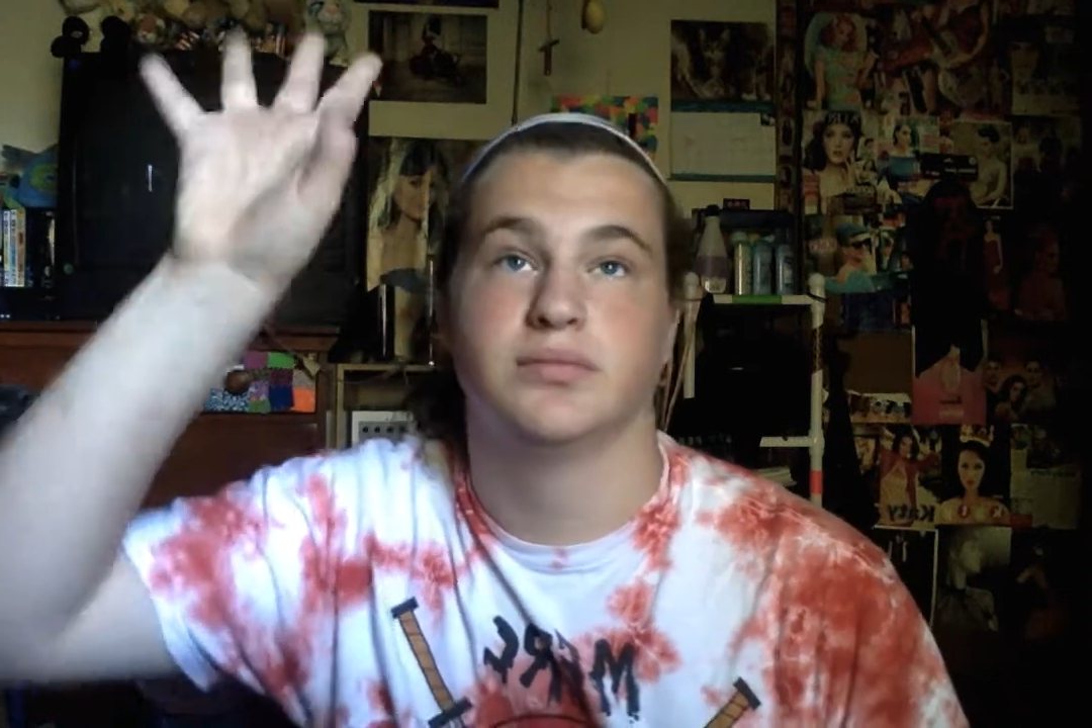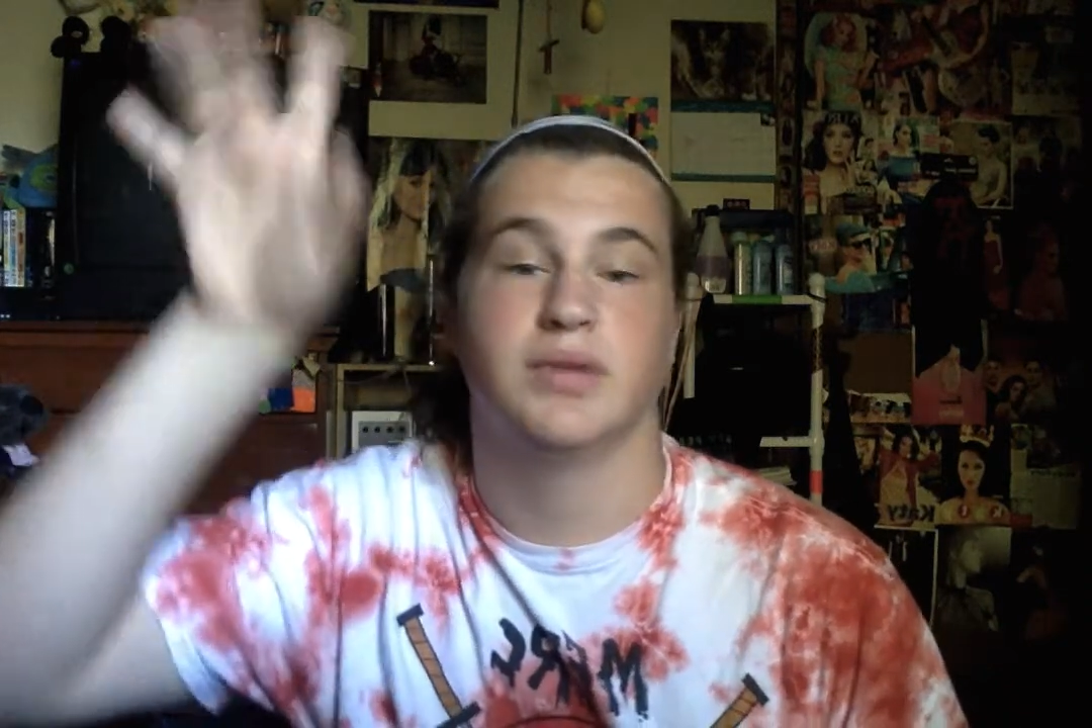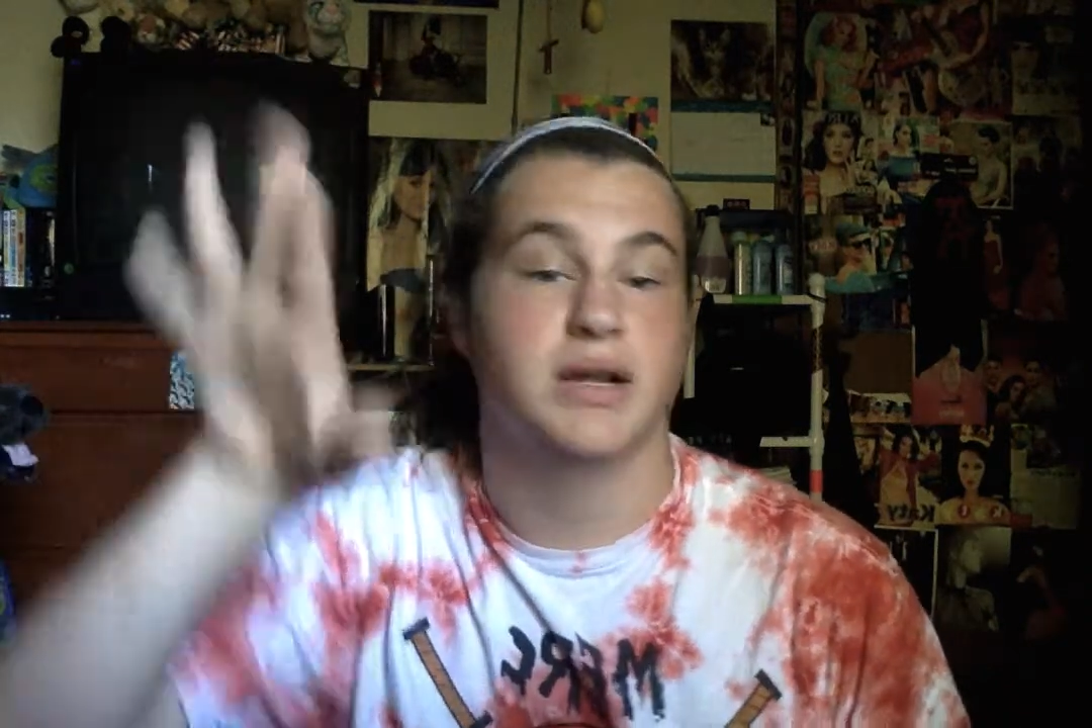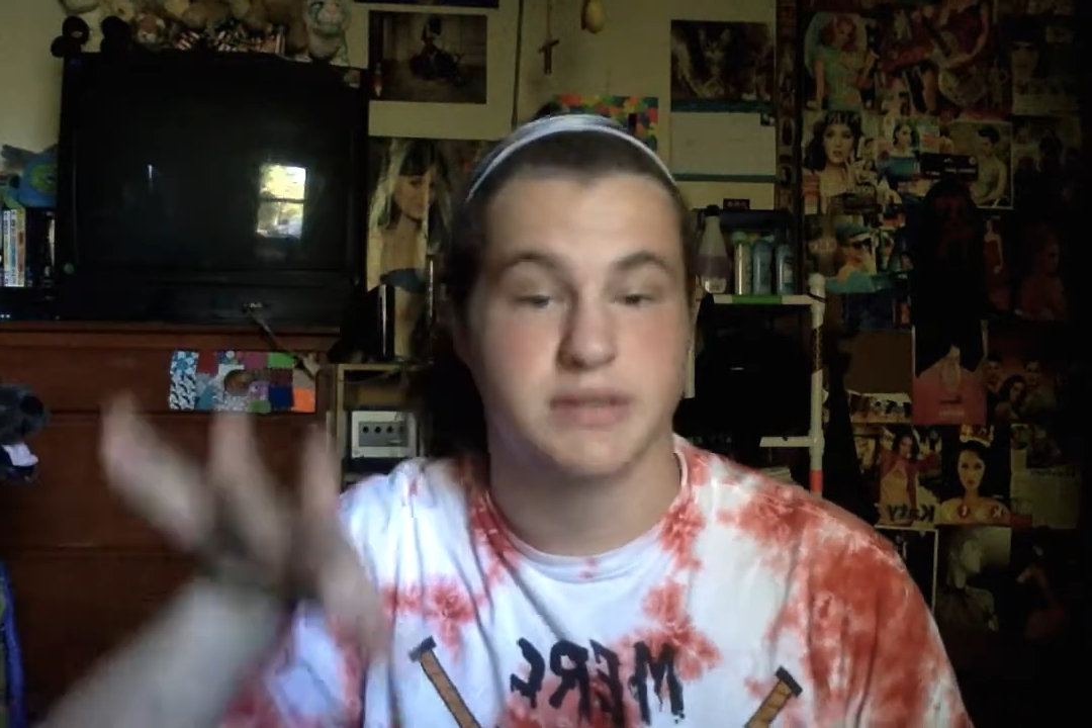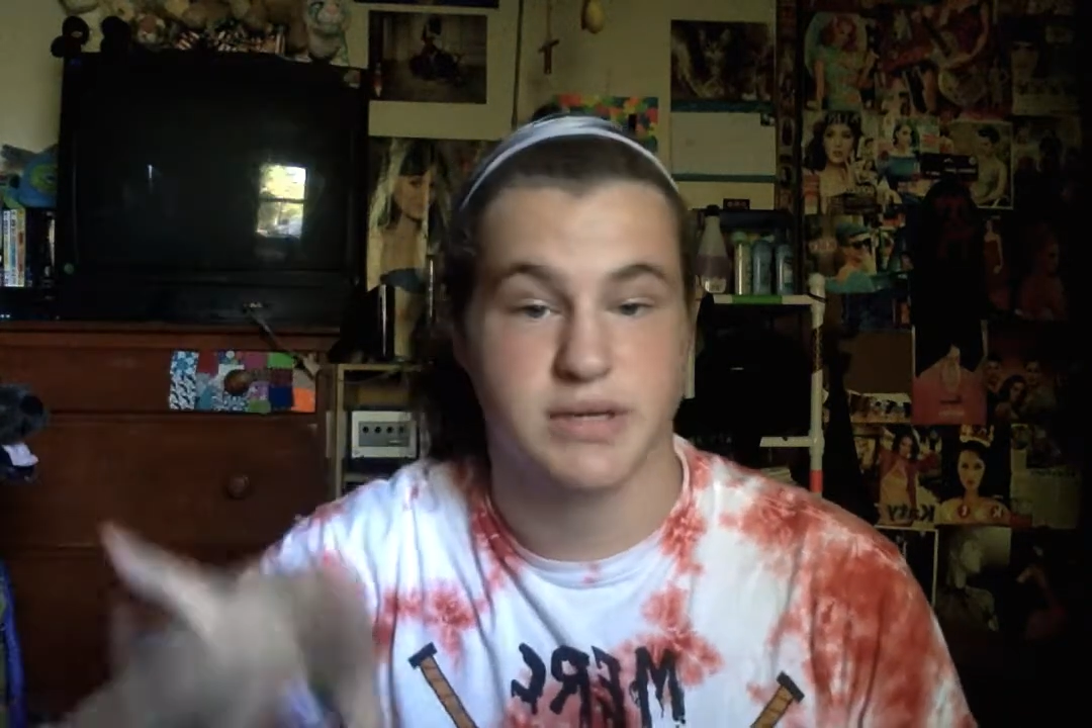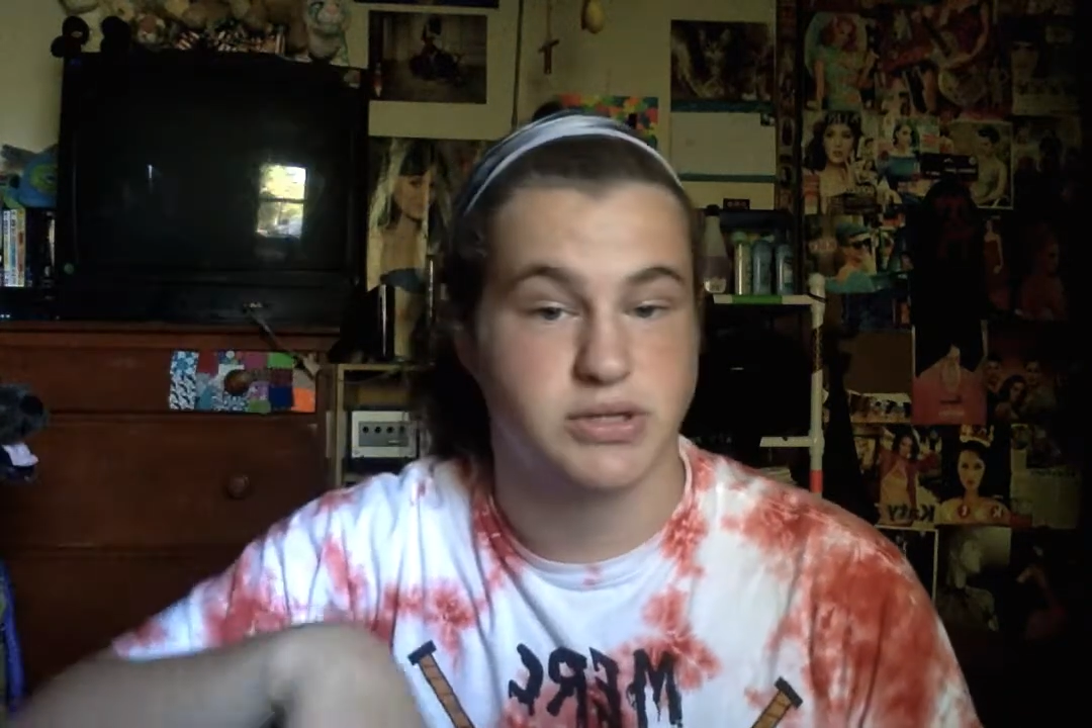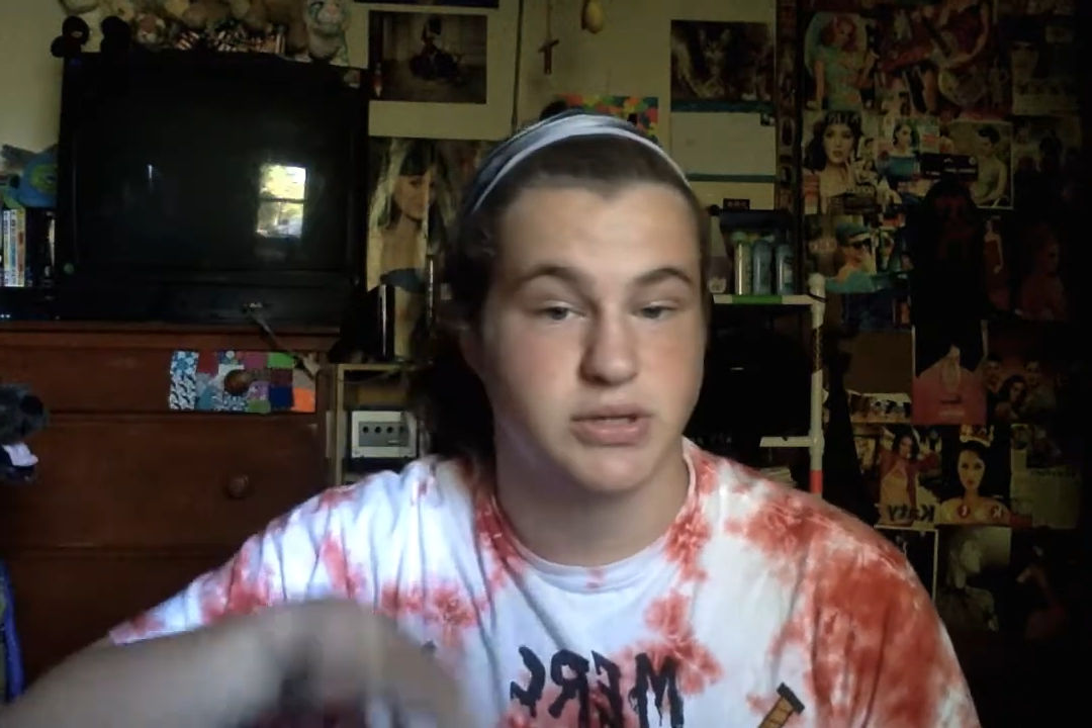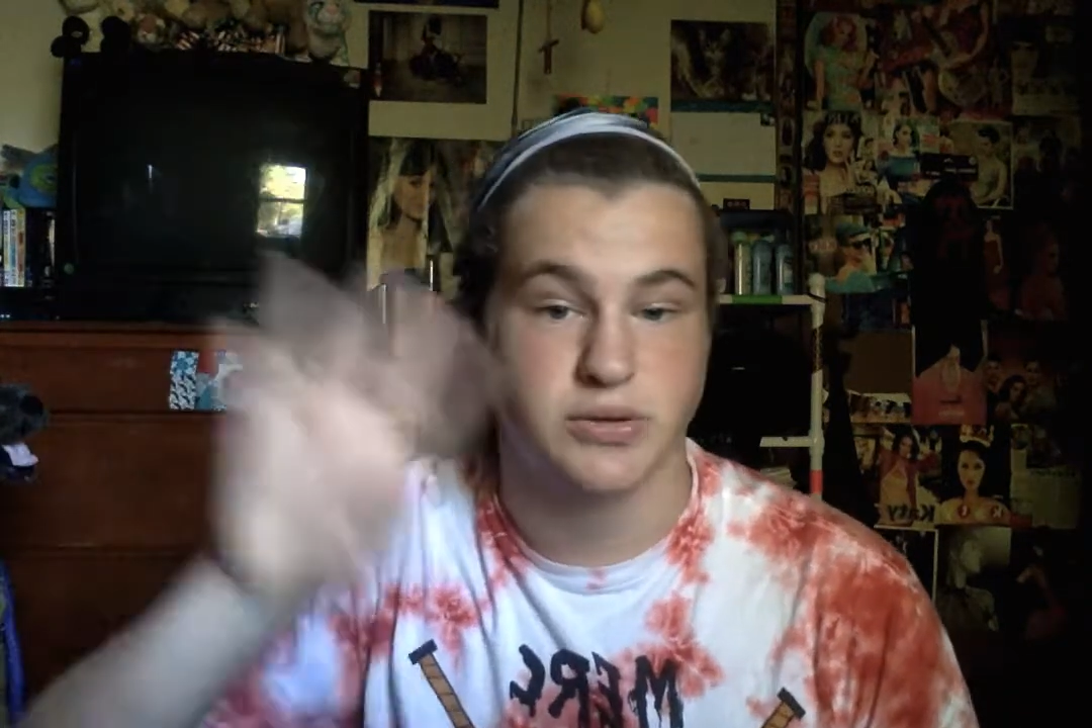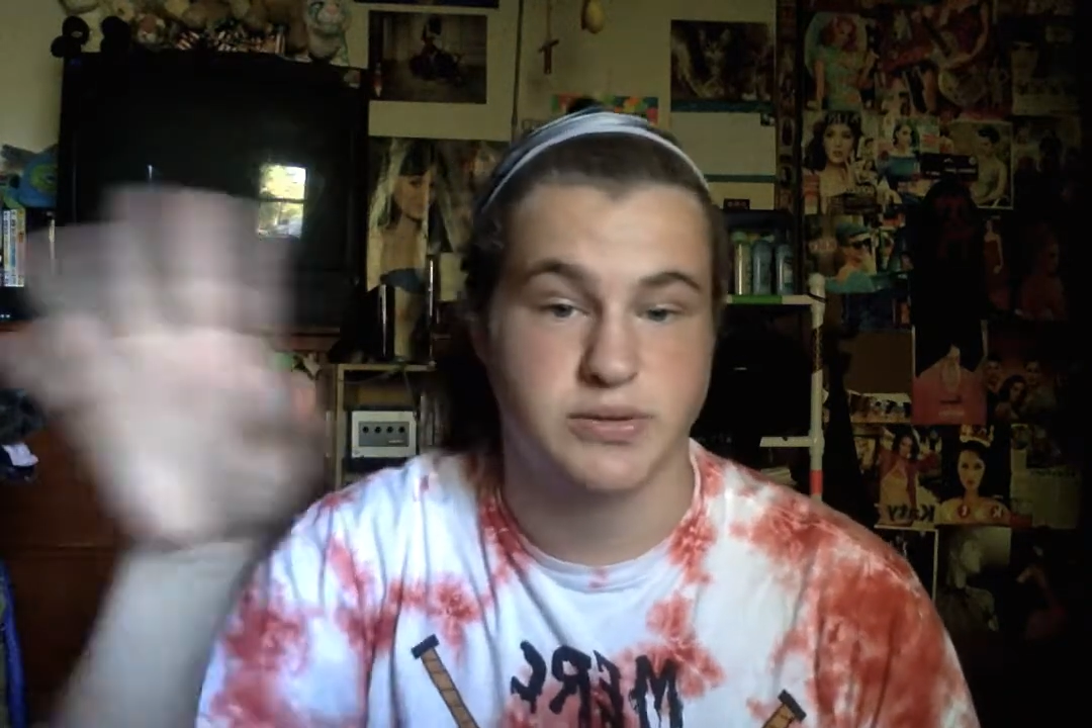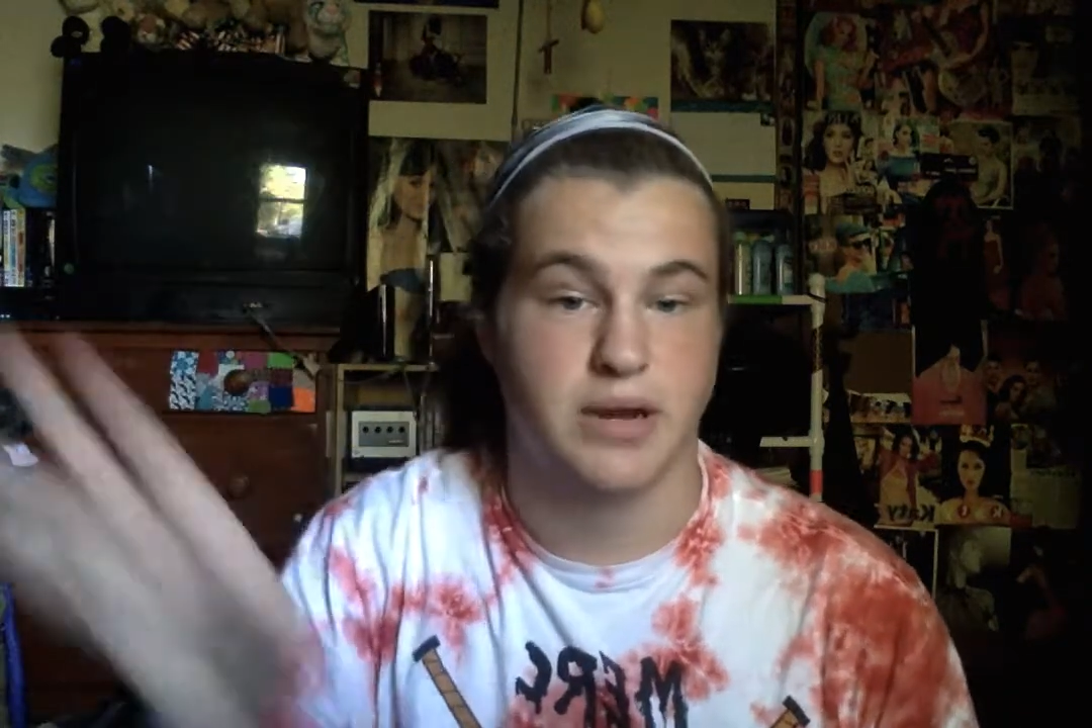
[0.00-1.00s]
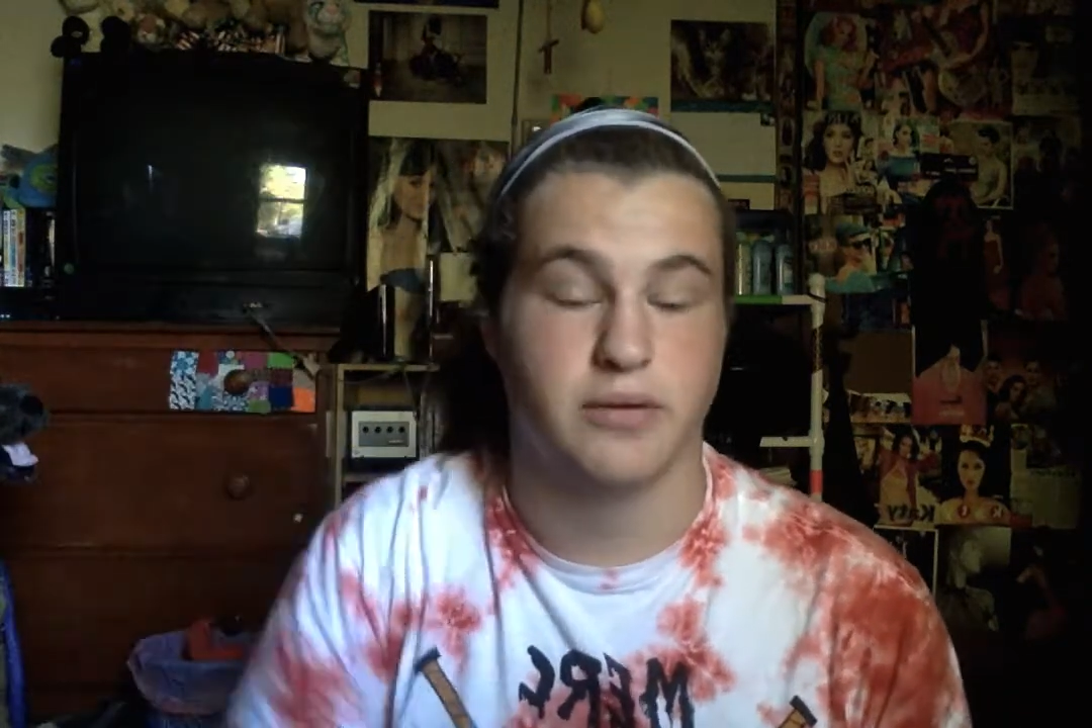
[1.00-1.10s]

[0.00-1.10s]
condensation goes down